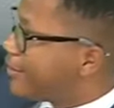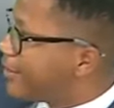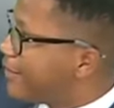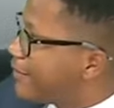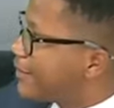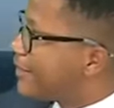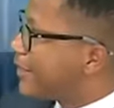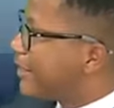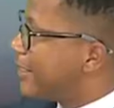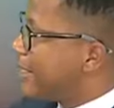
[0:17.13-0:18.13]
You can even
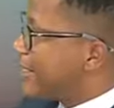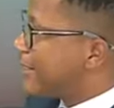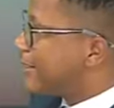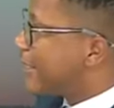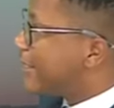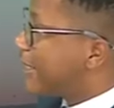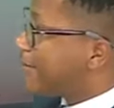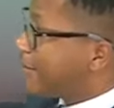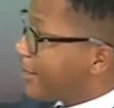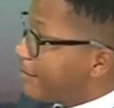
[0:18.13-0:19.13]
see the sun
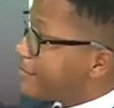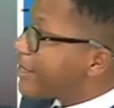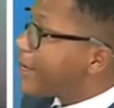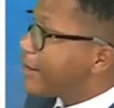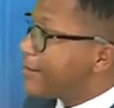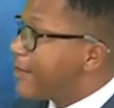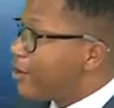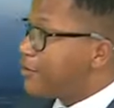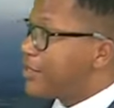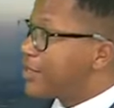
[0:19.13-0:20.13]
coming up there. And
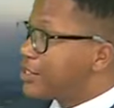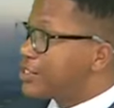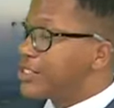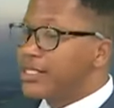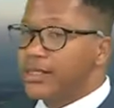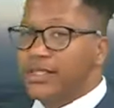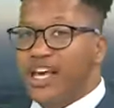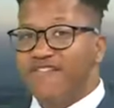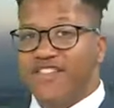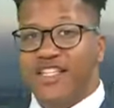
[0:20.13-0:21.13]
that'll be the gist
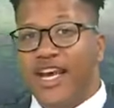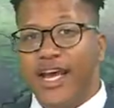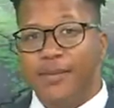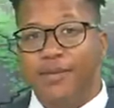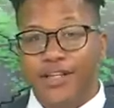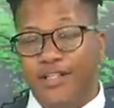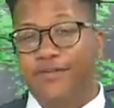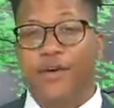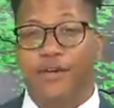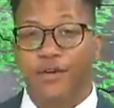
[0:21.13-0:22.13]
of the day.
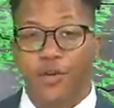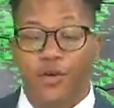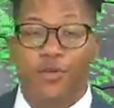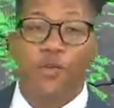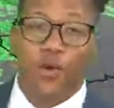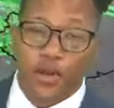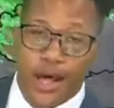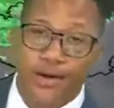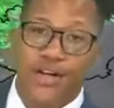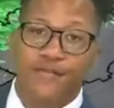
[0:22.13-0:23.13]
Places farther north, more
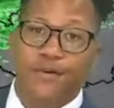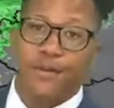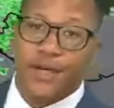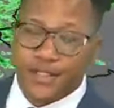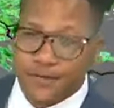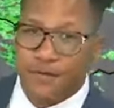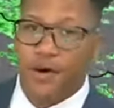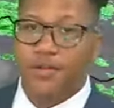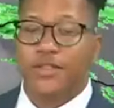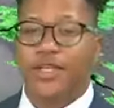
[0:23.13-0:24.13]
cloud cover. Places
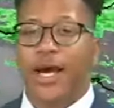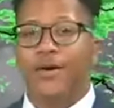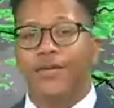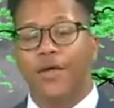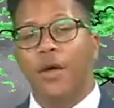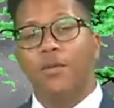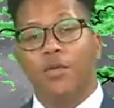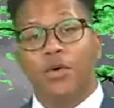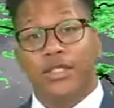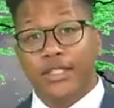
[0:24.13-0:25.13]
farther south,
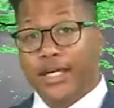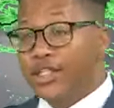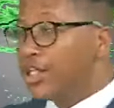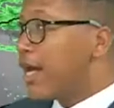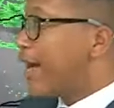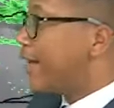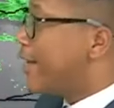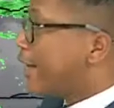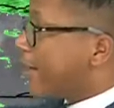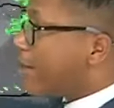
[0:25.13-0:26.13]
more sunshine.
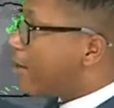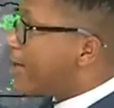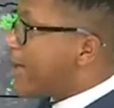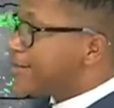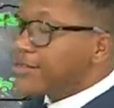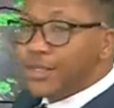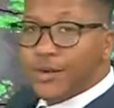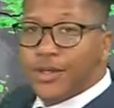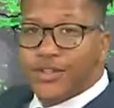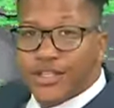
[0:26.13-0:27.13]
And all has to
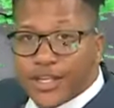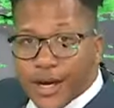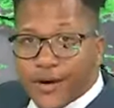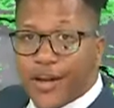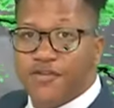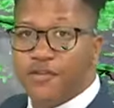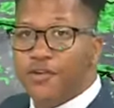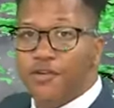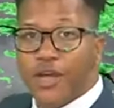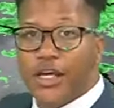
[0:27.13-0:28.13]
do with this area of
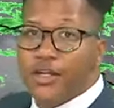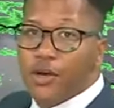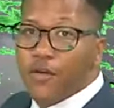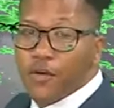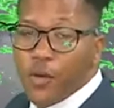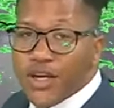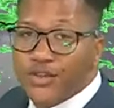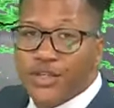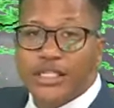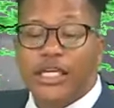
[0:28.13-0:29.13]
circulation over
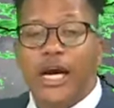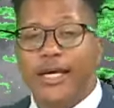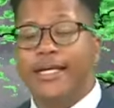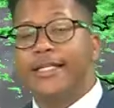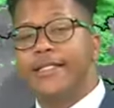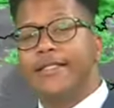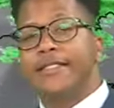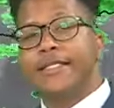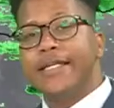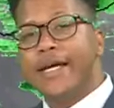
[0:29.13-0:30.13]
western Kentucky and
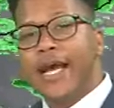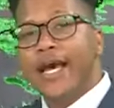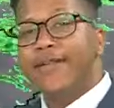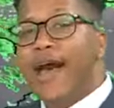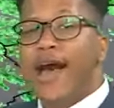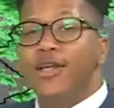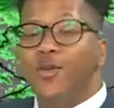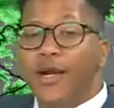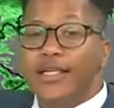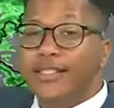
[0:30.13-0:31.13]
Tennessee. That
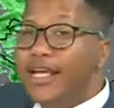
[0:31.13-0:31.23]
is what what is